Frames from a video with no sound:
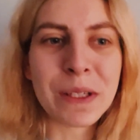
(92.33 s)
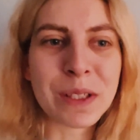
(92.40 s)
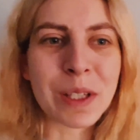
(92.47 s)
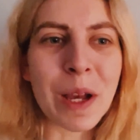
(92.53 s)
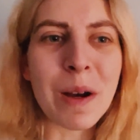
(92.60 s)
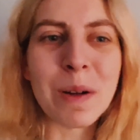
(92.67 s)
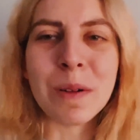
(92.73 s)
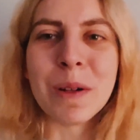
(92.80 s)

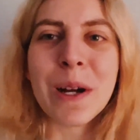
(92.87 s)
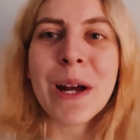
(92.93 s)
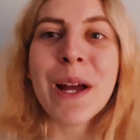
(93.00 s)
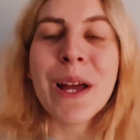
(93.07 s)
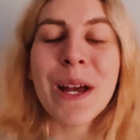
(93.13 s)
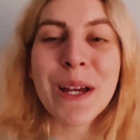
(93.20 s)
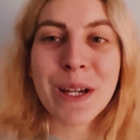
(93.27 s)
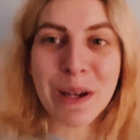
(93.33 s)
so
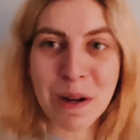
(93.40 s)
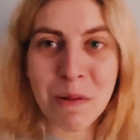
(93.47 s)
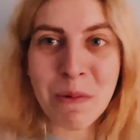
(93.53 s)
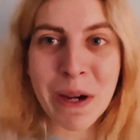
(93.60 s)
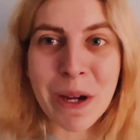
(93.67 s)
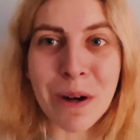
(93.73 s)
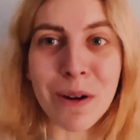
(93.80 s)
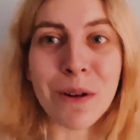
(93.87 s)
gotta
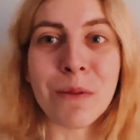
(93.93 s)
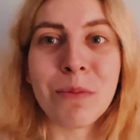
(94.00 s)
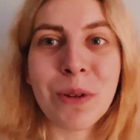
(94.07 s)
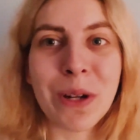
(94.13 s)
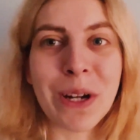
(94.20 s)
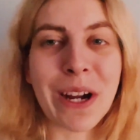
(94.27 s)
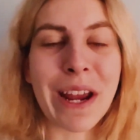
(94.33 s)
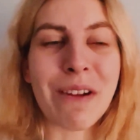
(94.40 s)
wake her up
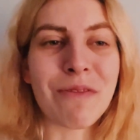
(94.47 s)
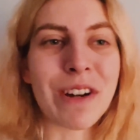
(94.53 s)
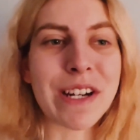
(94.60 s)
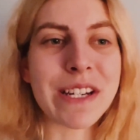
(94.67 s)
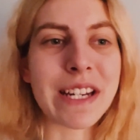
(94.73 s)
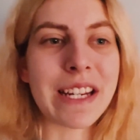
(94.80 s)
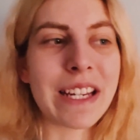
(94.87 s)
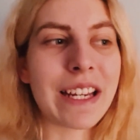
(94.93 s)
gotta get
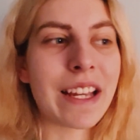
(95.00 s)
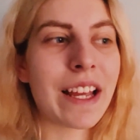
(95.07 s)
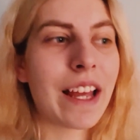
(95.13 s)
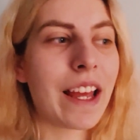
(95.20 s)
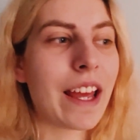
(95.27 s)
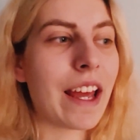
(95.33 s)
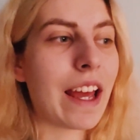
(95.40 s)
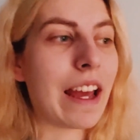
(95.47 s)
ready
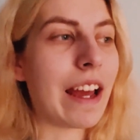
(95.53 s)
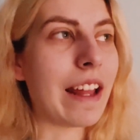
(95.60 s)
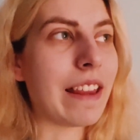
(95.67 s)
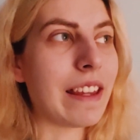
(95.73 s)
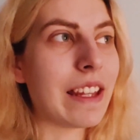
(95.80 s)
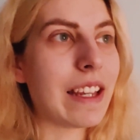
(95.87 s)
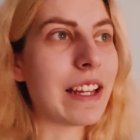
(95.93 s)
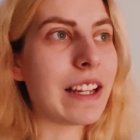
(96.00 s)

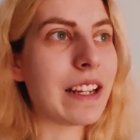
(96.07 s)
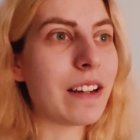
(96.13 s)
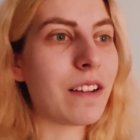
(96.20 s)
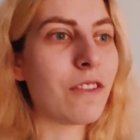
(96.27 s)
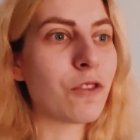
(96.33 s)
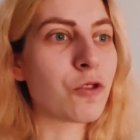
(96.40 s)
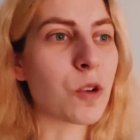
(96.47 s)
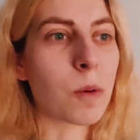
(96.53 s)
and
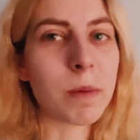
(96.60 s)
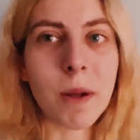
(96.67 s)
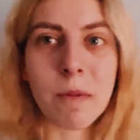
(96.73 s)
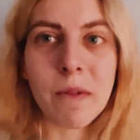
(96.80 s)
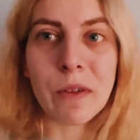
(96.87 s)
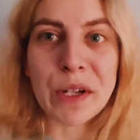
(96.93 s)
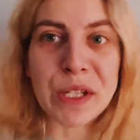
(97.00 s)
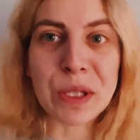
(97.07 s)
then drop
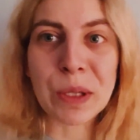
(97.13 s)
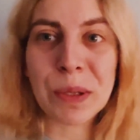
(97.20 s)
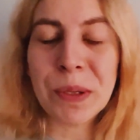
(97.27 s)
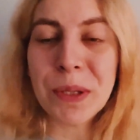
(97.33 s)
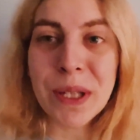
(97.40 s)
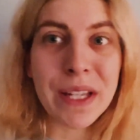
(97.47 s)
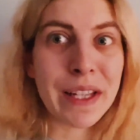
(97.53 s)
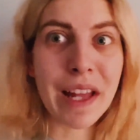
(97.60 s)
them off at
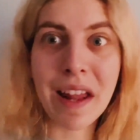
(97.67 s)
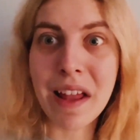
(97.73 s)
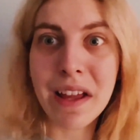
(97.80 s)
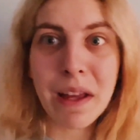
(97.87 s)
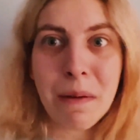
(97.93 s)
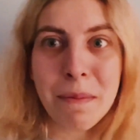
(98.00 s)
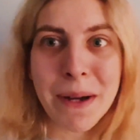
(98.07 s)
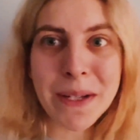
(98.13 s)
school and then I'll
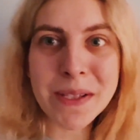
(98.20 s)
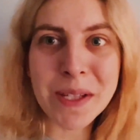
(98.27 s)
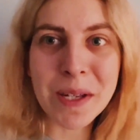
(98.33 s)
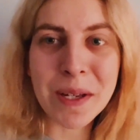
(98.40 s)
get back to